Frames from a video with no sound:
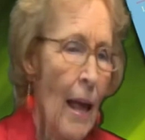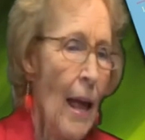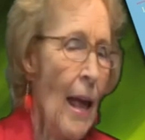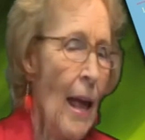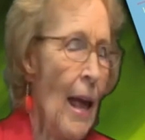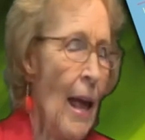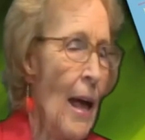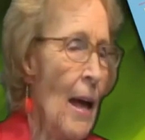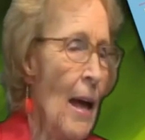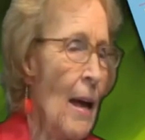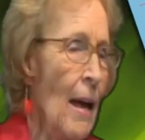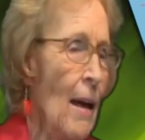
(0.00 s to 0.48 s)

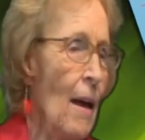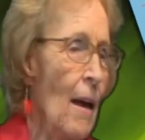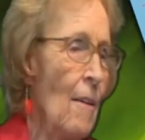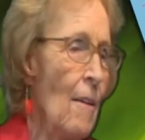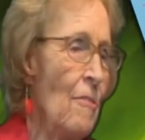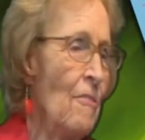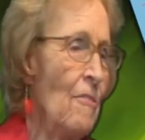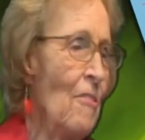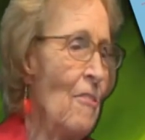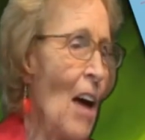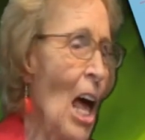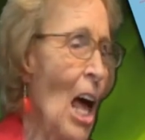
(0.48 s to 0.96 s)

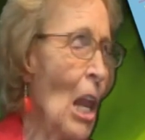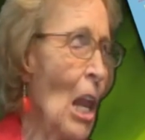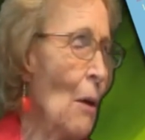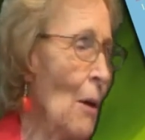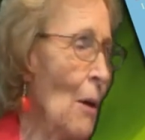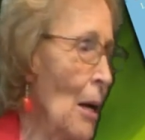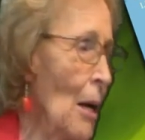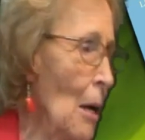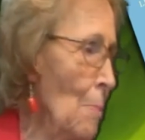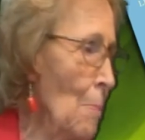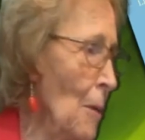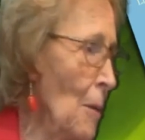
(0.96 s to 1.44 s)
Follow
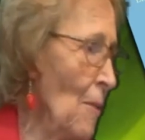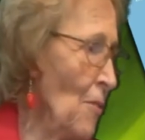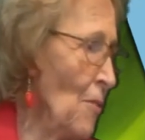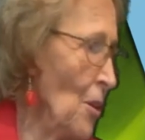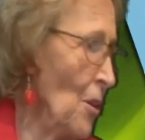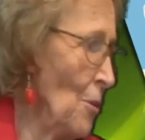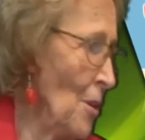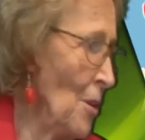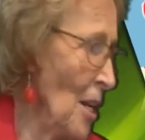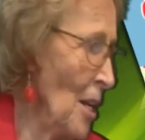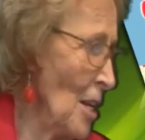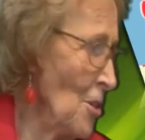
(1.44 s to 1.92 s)
up if
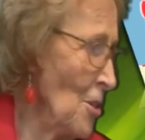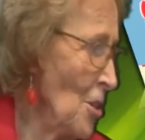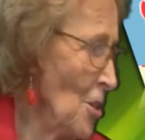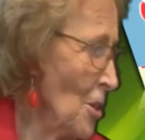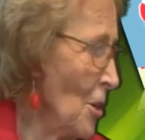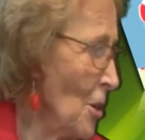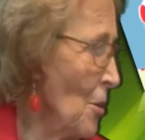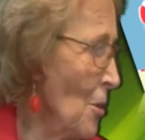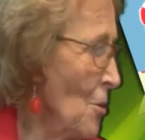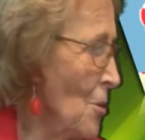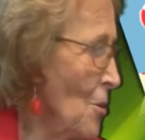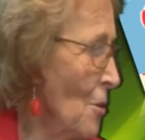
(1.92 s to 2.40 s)
you need
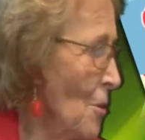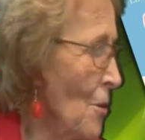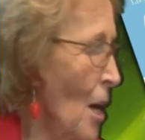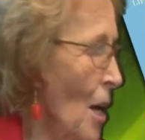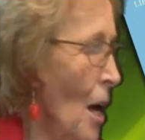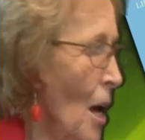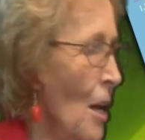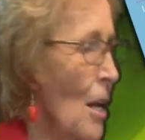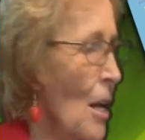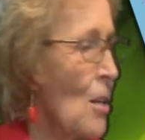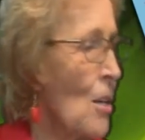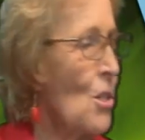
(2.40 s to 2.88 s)
to. Do
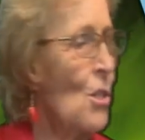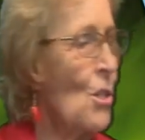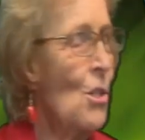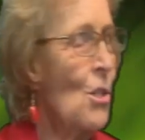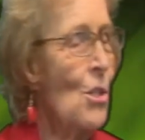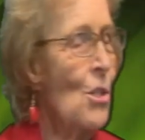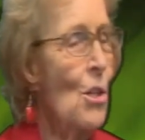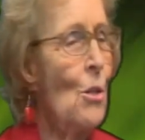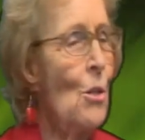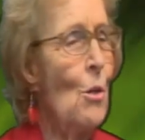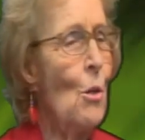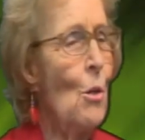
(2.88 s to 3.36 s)
not
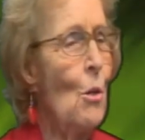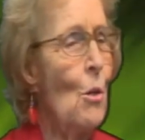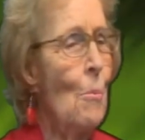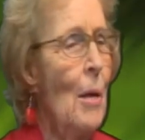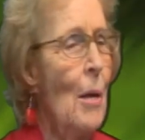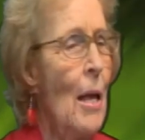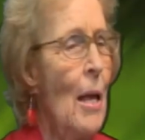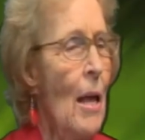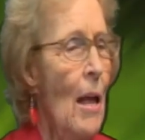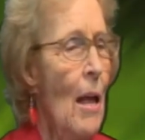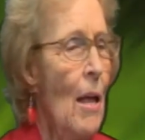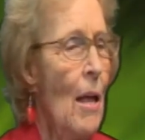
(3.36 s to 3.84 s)

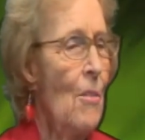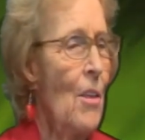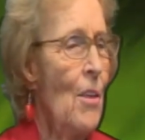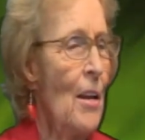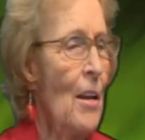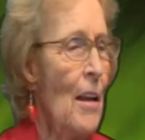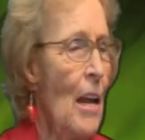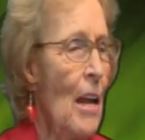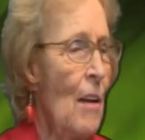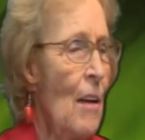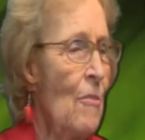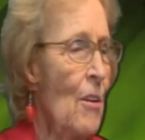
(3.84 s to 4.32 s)
assume that
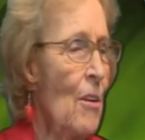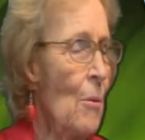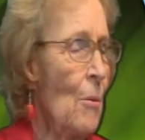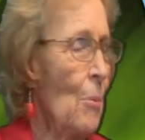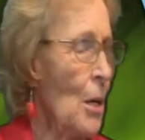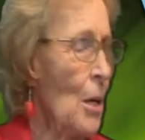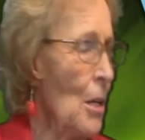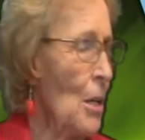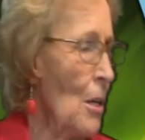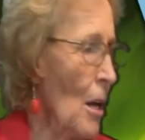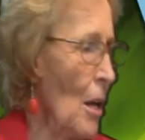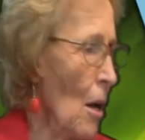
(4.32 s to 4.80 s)

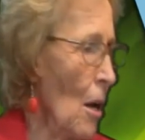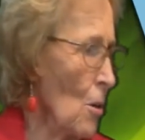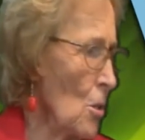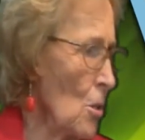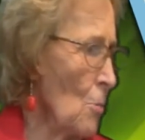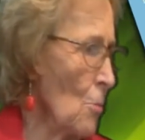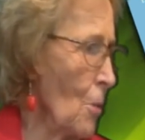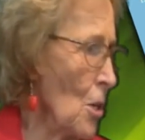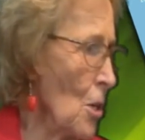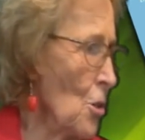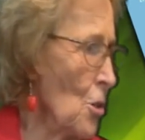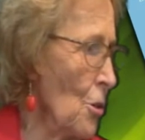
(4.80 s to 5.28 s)
everyone
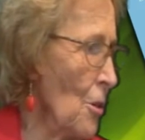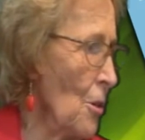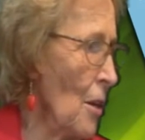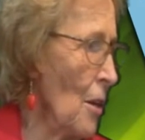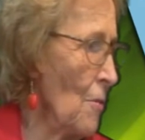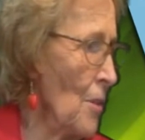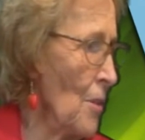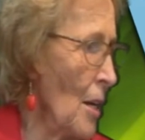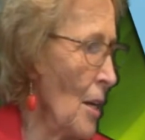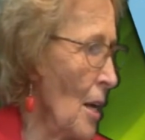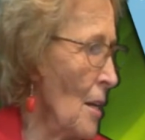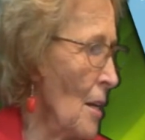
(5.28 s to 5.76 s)
knows what you
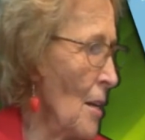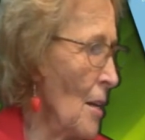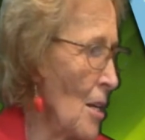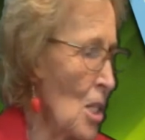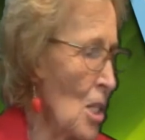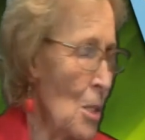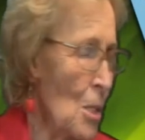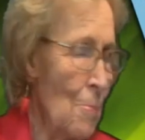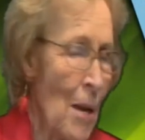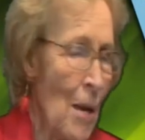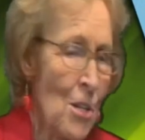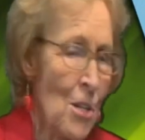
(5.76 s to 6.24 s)
have done,
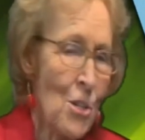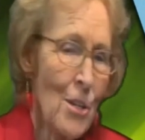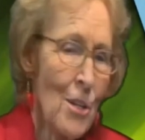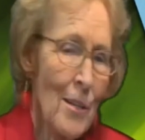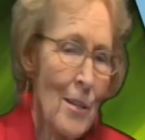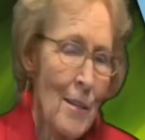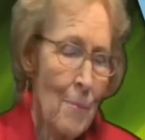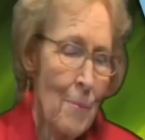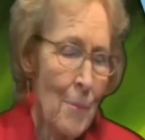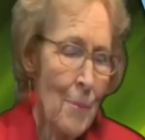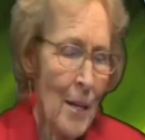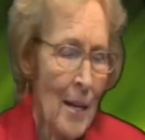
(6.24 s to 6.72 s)

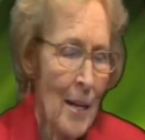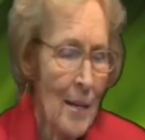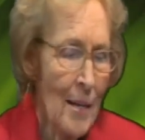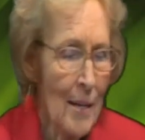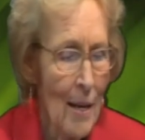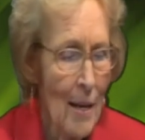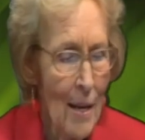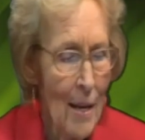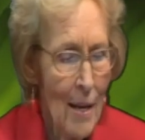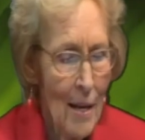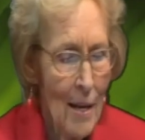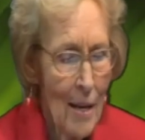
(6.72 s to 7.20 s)
especially when it
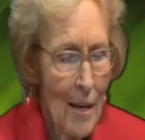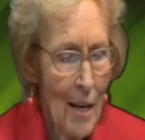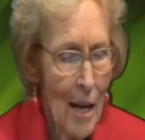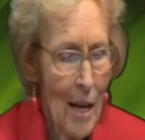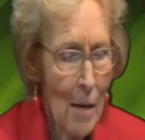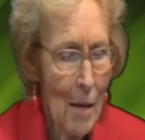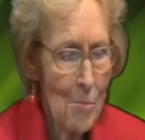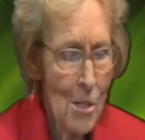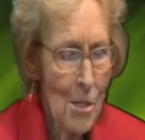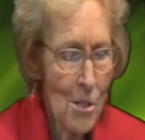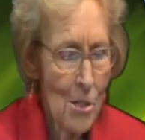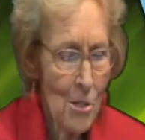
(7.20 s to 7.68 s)

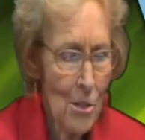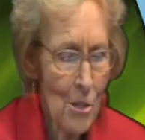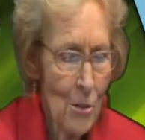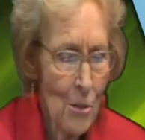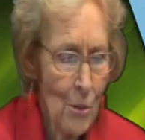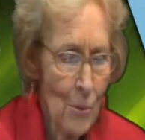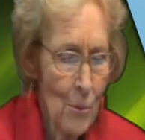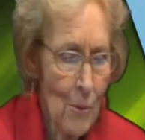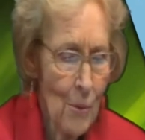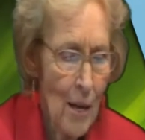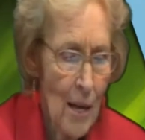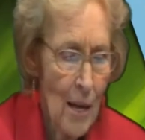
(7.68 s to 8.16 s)
comes
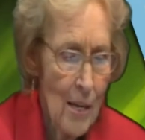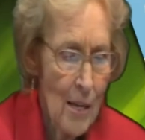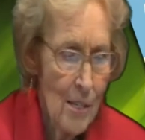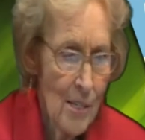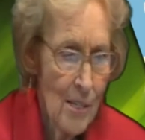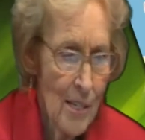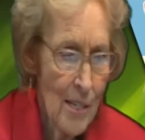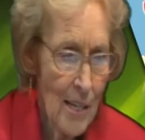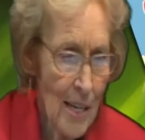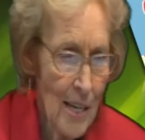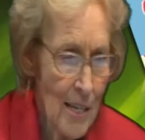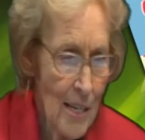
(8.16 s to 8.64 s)
to
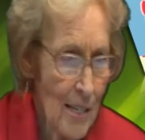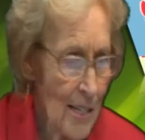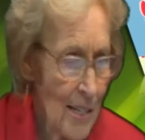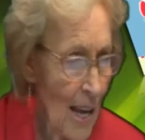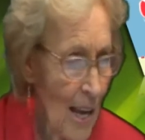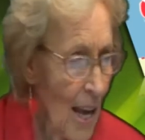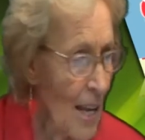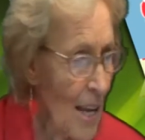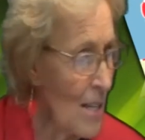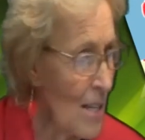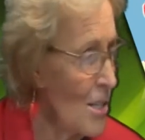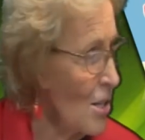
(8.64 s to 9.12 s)
setting
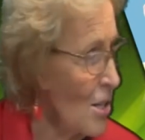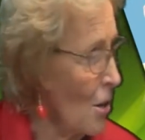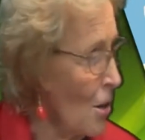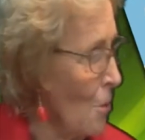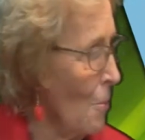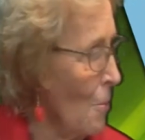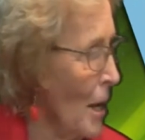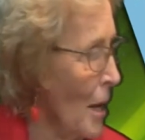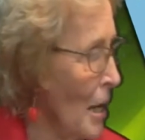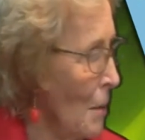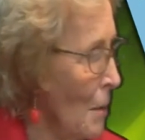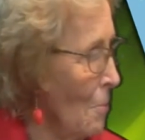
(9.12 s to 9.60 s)
dates or
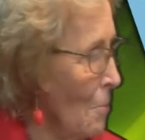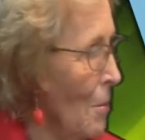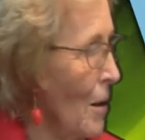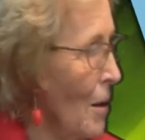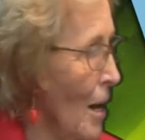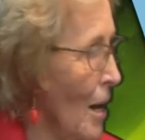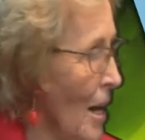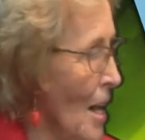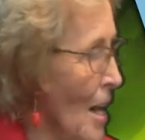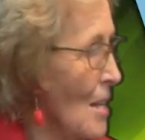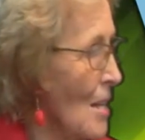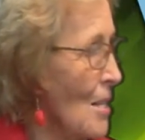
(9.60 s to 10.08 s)
making
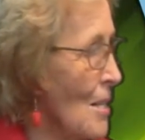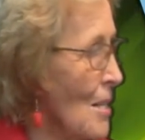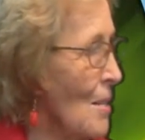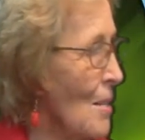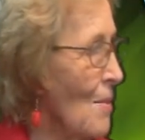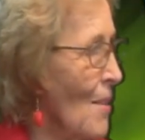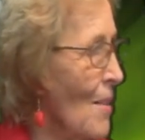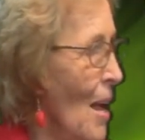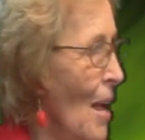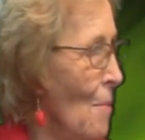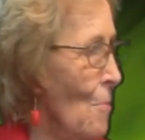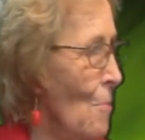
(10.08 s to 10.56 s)
plans.
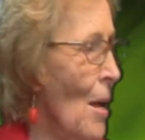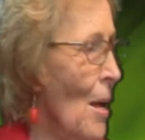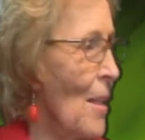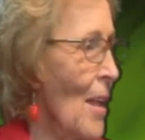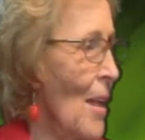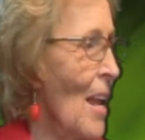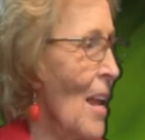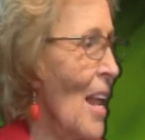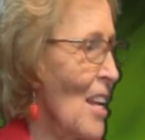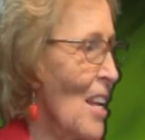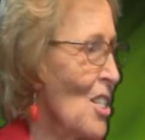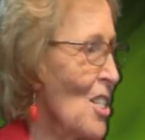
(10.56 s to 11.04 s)

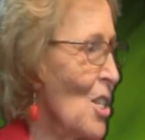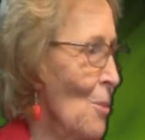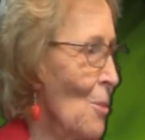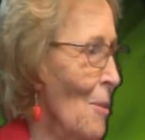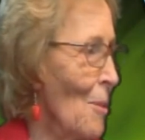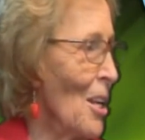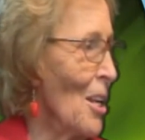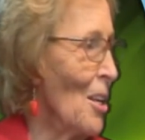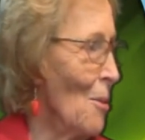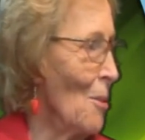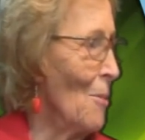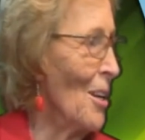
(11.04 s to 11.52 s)
That has to be
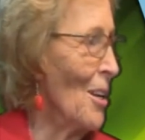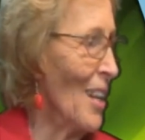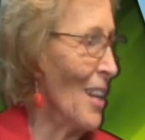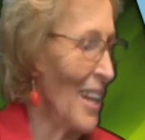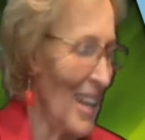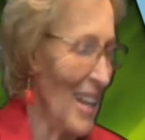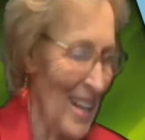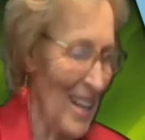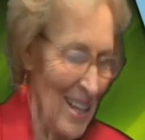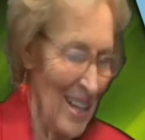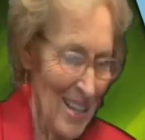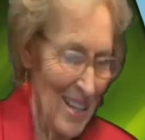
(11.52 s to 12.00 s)

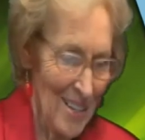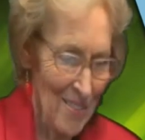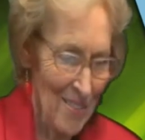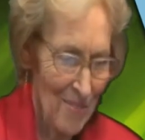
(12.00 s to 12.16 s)
communicated.